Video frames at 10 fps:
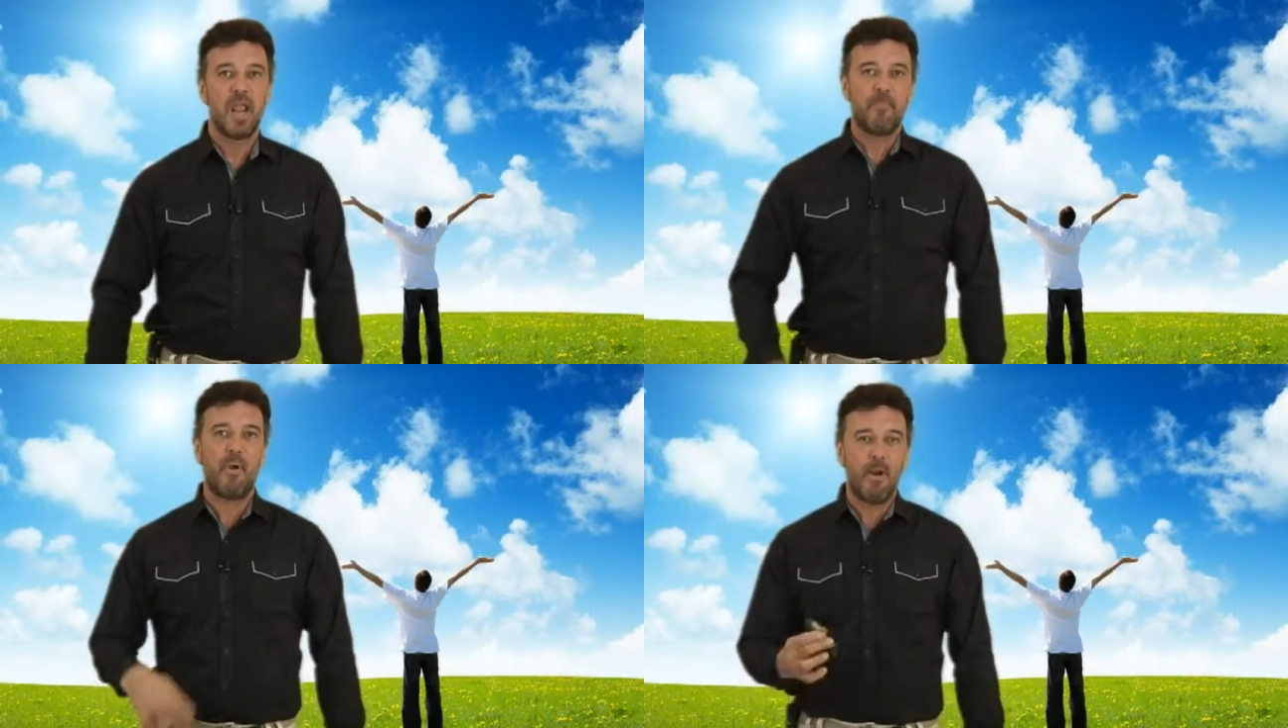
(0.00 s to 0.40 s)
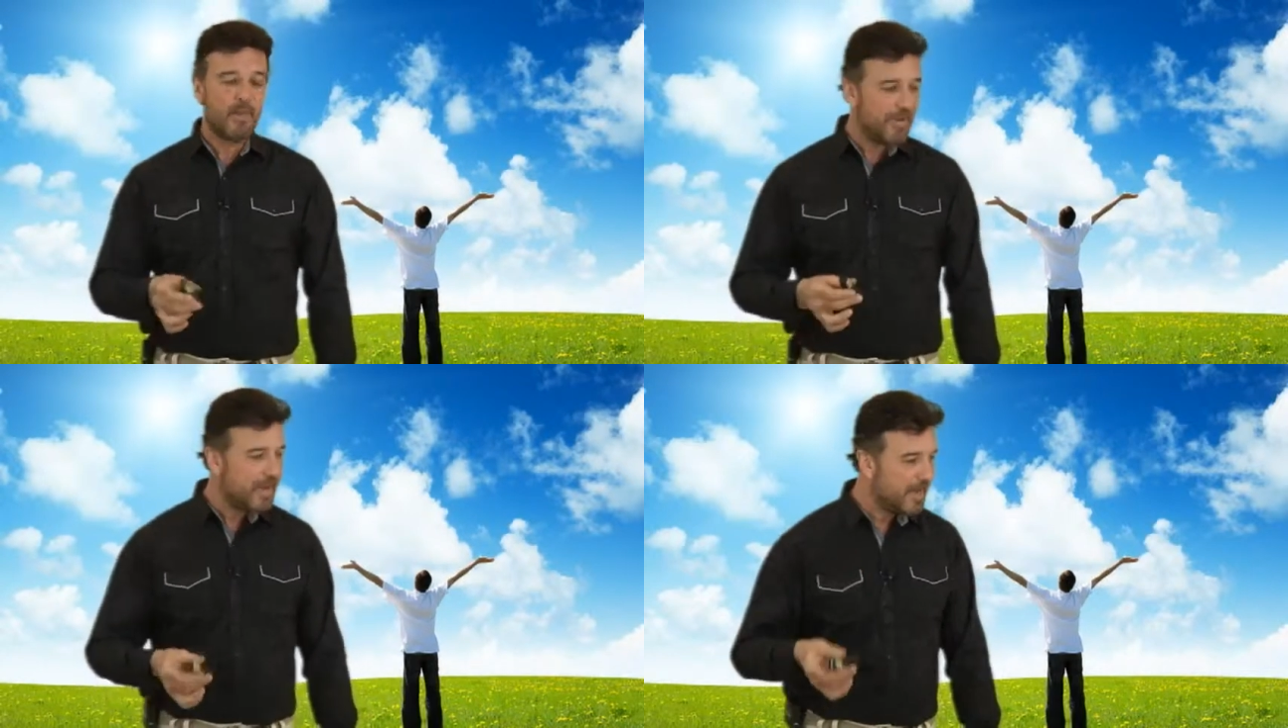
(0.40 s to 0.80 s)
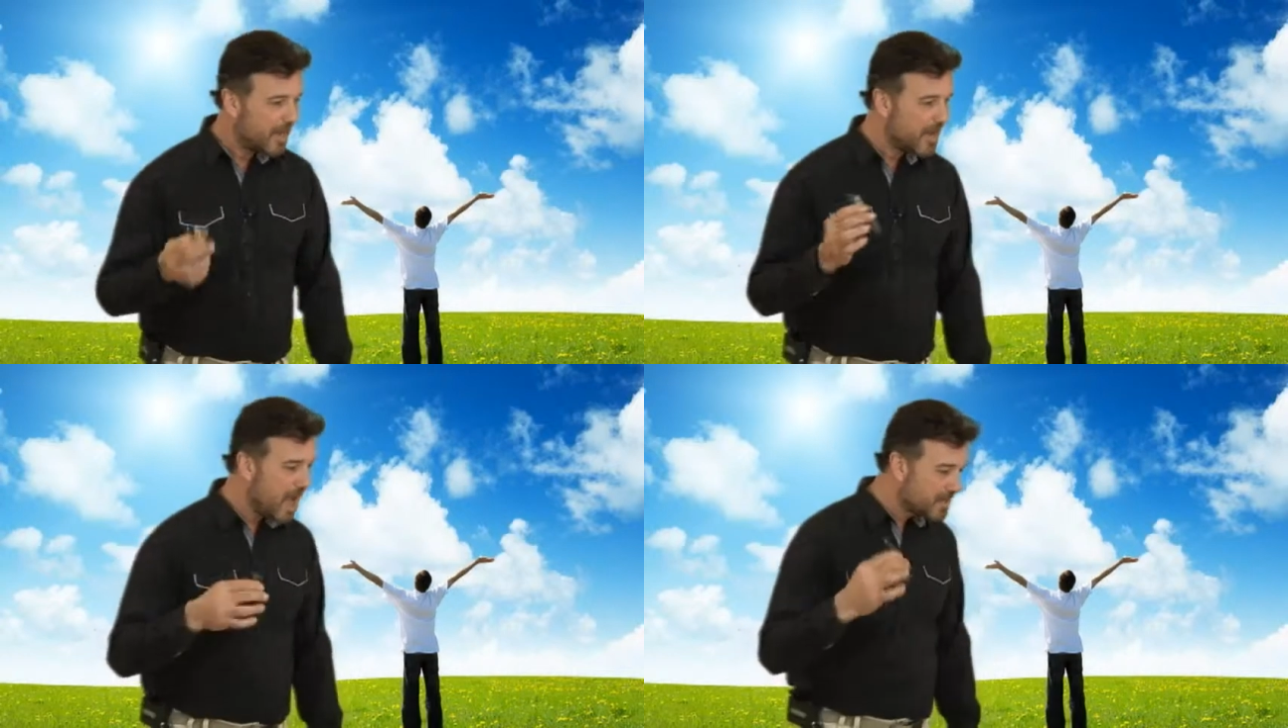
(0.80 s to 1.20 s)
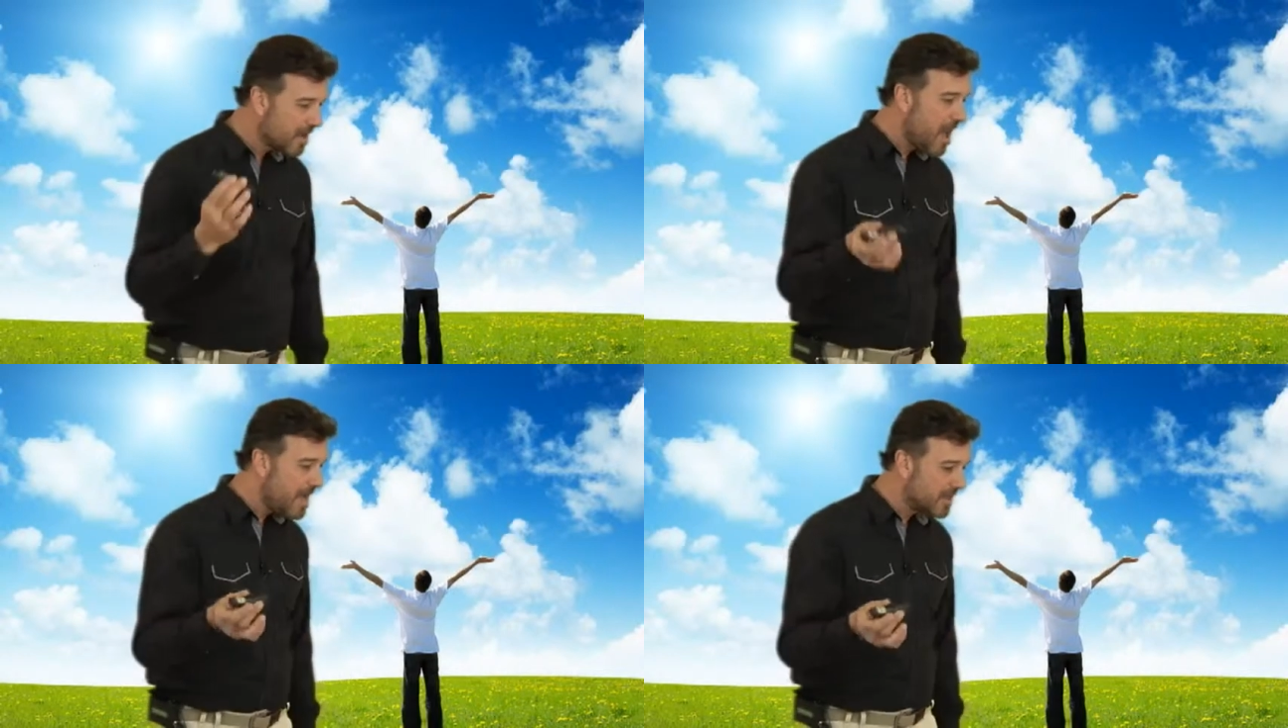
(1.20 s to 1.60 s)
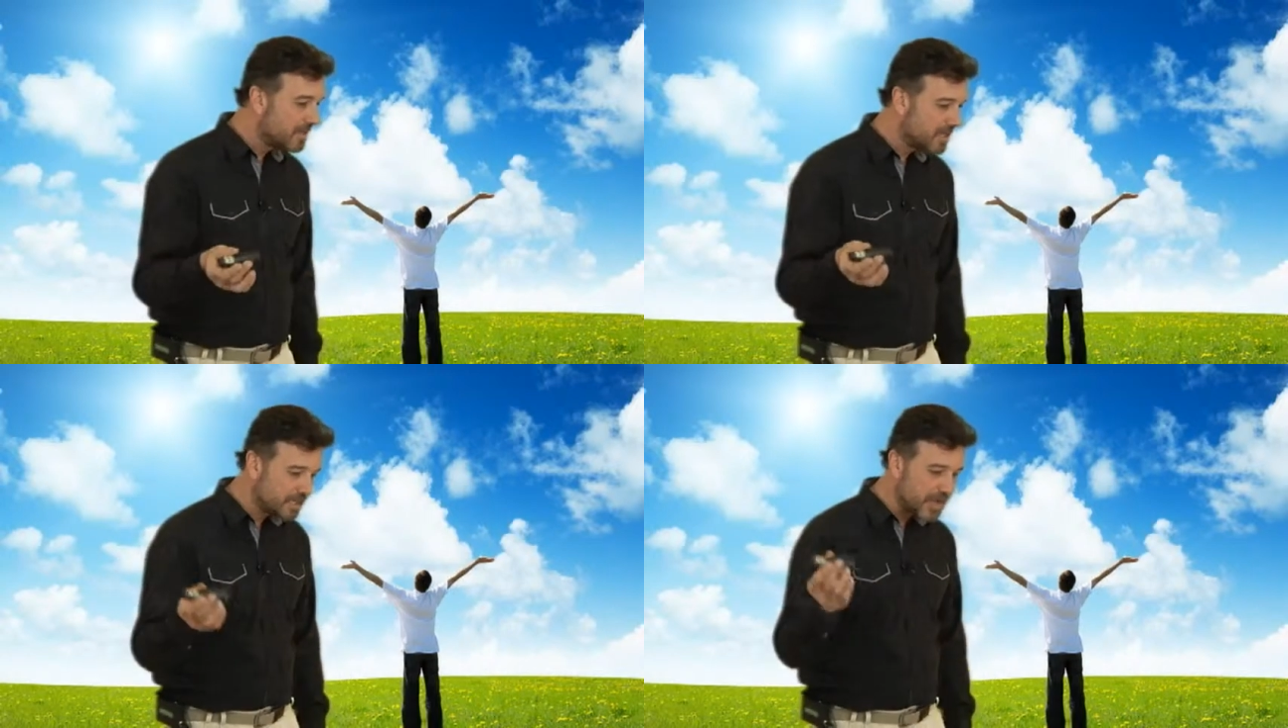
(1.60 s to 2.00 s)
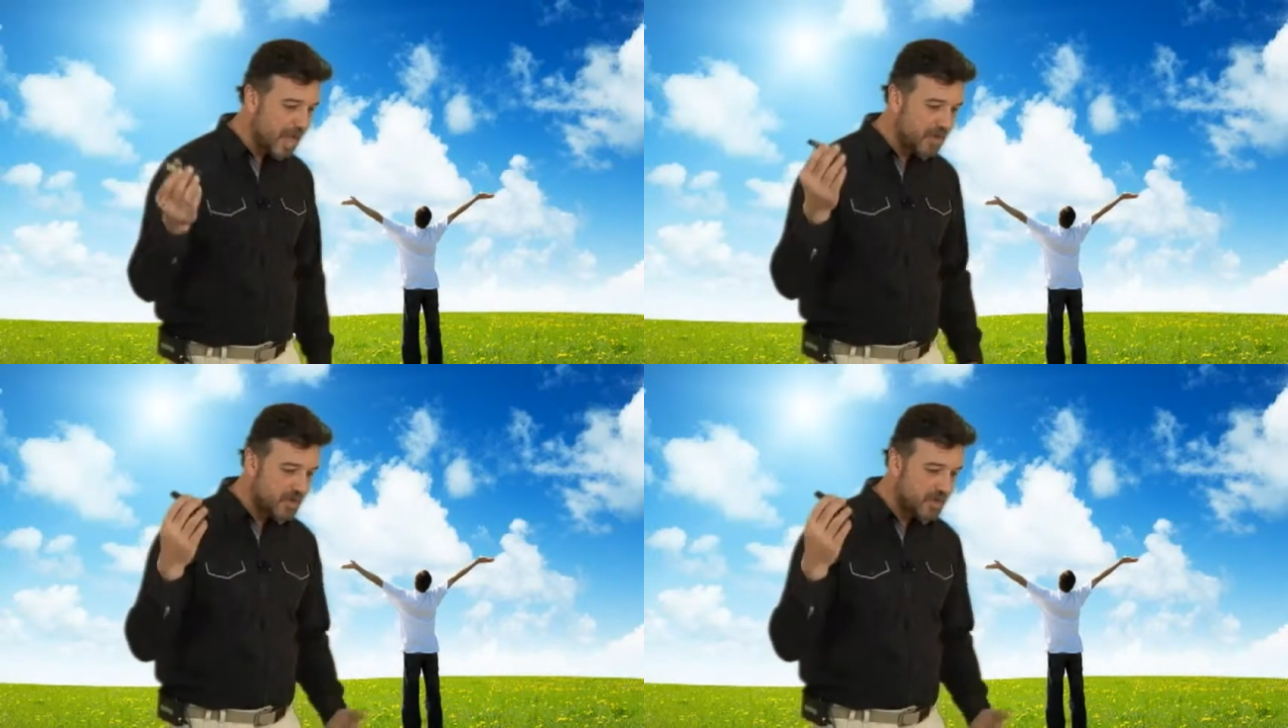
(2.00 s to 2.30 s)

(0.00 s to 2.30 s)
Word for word: And part of being in God's likeness is that